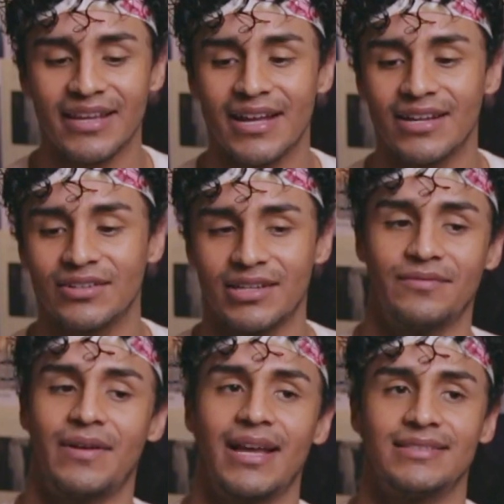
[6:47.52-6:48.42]
a good
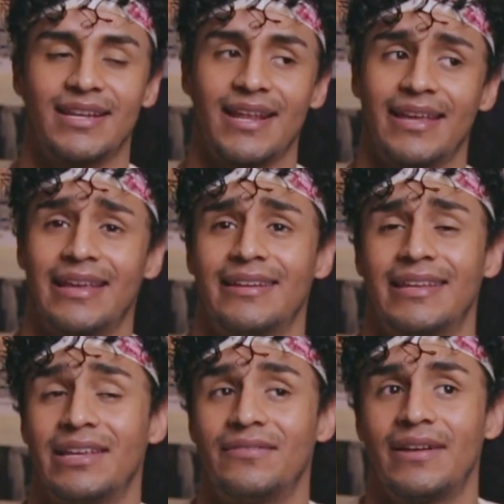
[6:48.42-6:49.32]
advice that I can
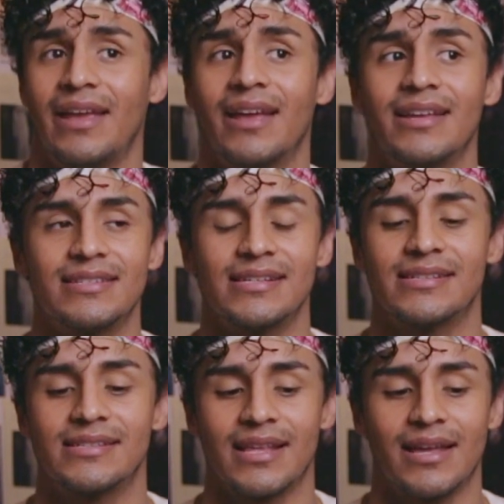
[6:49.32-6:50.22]
give, I guess,
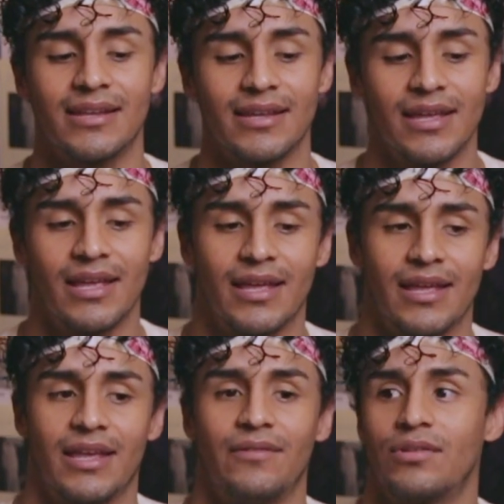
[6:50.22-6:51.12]
it's that
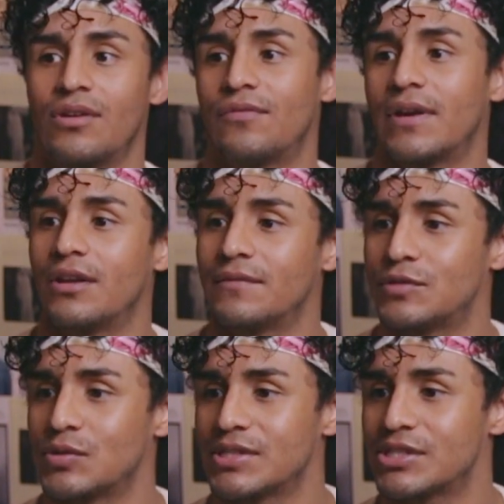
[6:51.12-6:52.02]
if you're afraid of
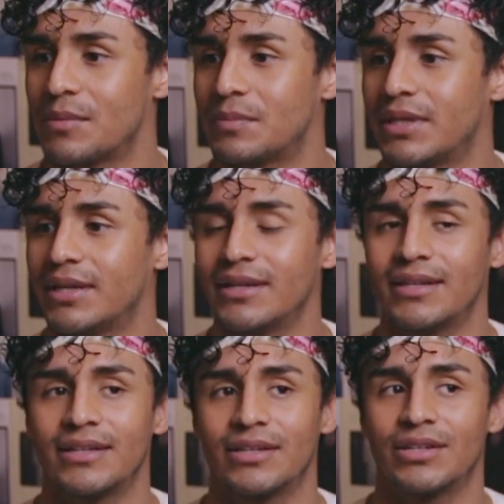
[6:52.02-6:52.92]
doing something,
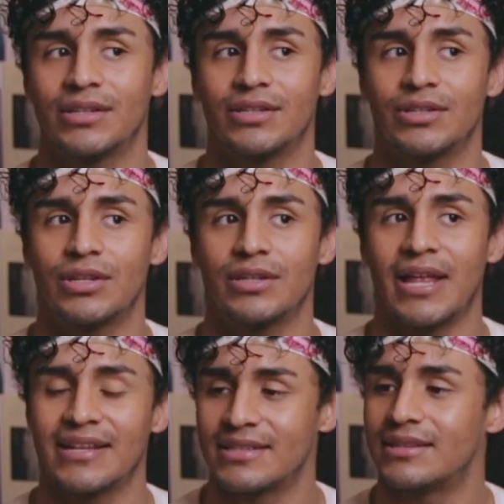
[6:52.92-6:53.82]

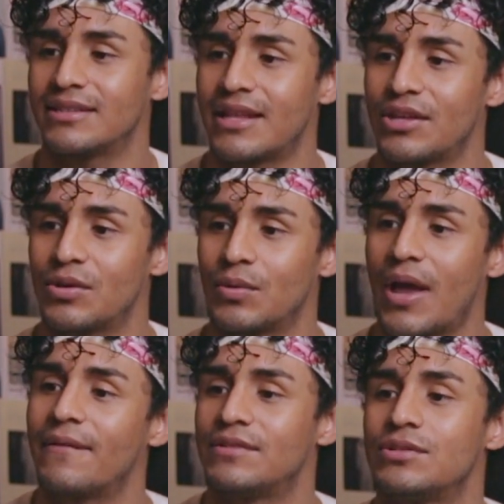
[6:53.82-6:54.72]
that's the thing that you
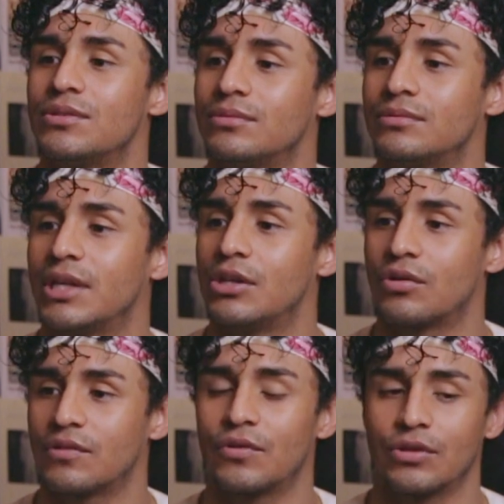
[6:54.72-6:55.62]
have to do in
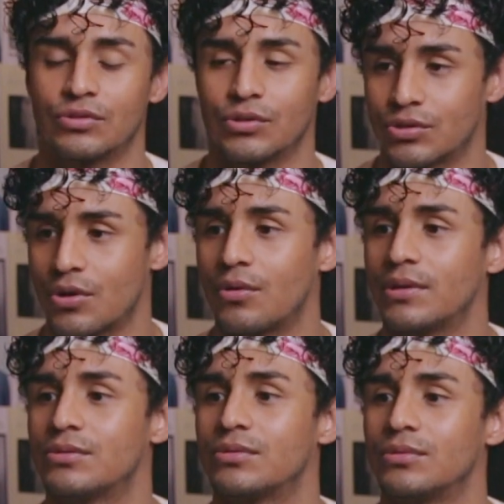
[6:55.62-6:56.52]
order for you to grow
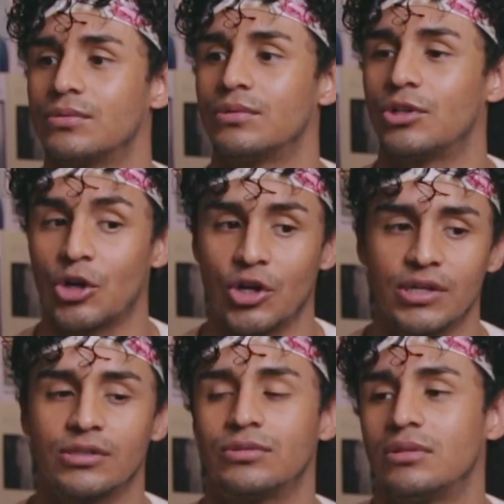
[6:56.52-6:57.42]
and to learn
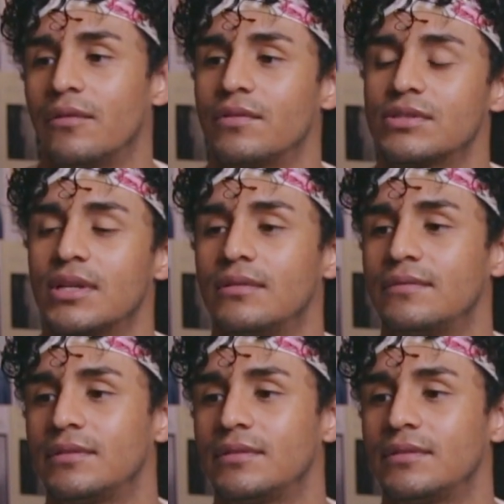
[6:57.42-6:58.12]
and to love yourself.